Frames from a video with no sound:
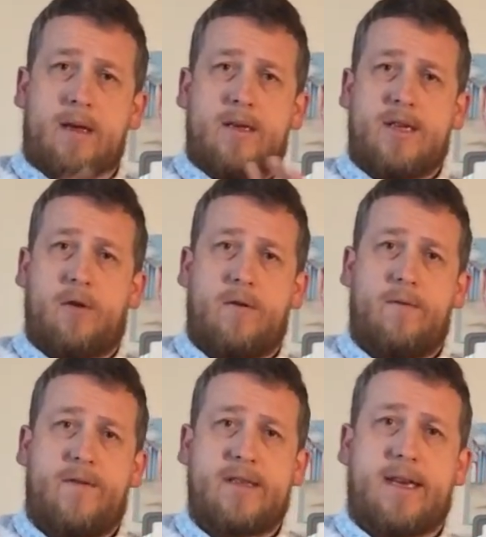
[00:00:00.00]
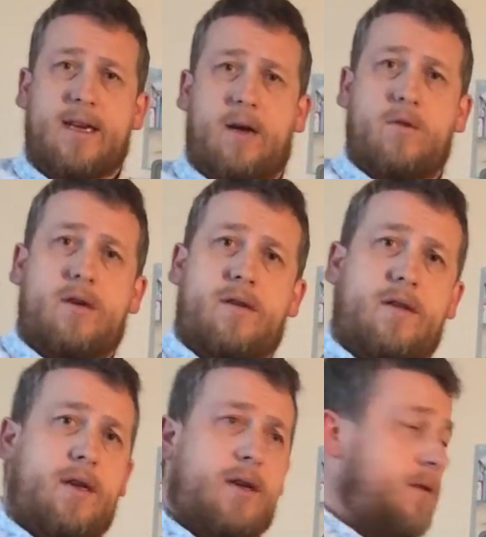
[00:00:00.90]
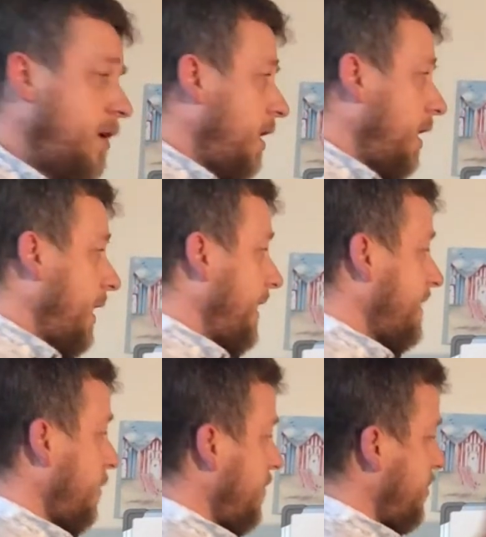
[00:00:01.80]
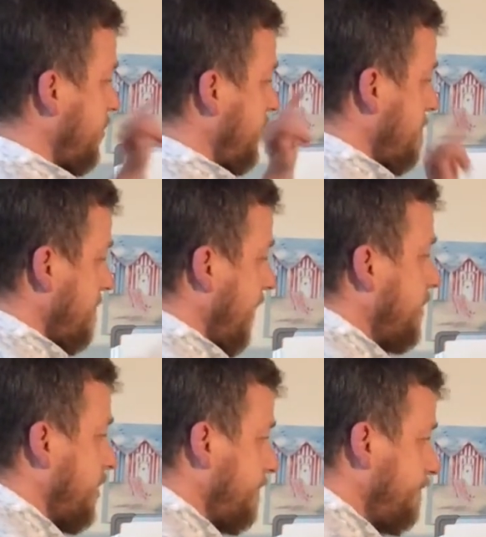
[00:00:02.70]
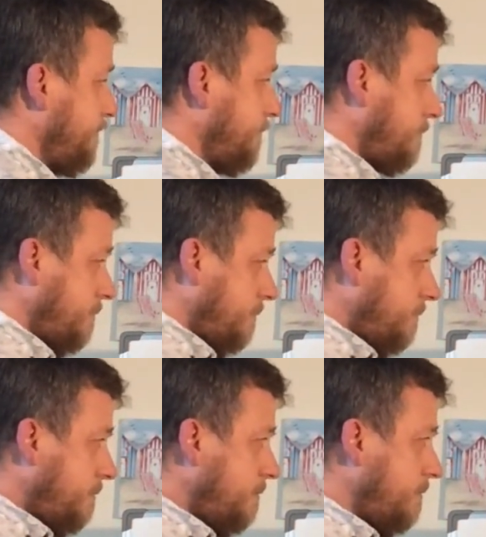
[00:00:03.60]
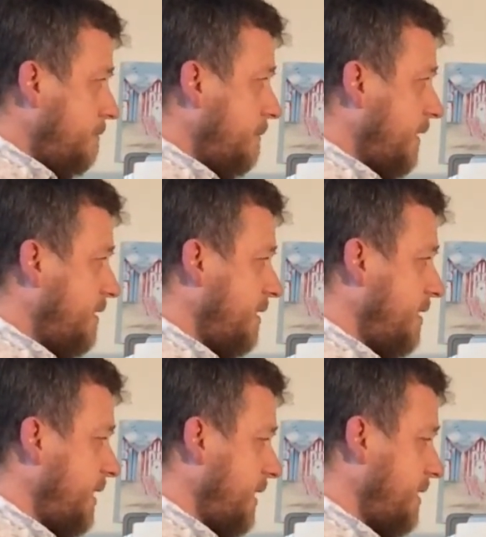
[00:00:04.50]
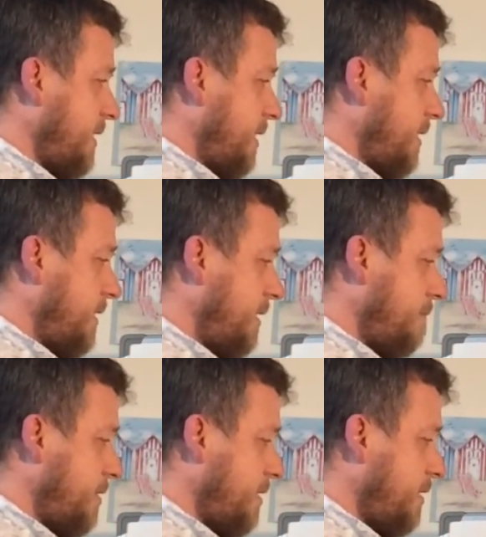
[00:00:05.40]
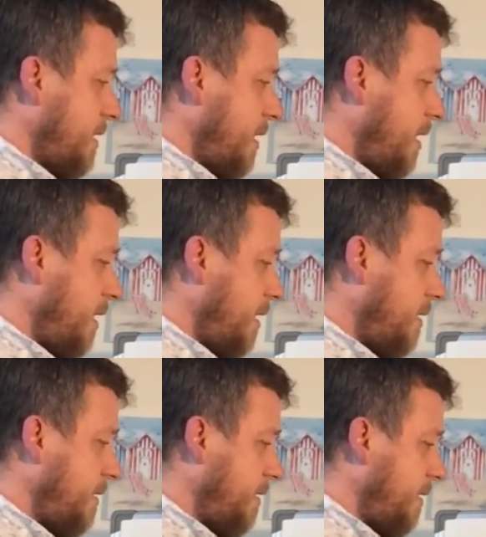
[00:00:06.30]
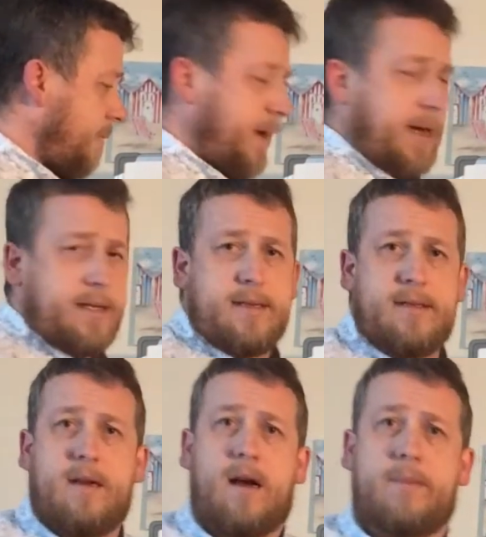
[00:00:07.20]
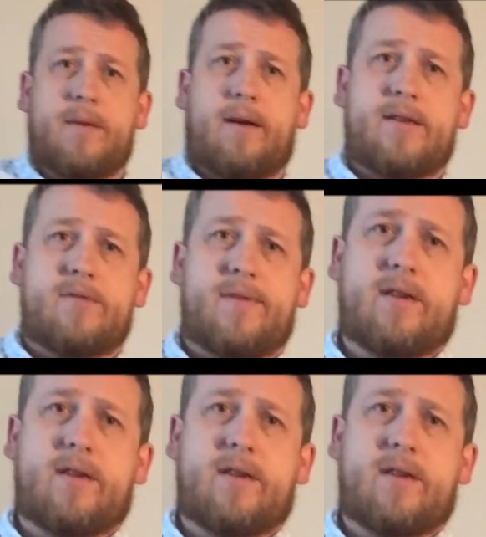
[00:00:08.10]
so first thing I want you to do is I want you to imagine that these numbers are a pattern. I'm going to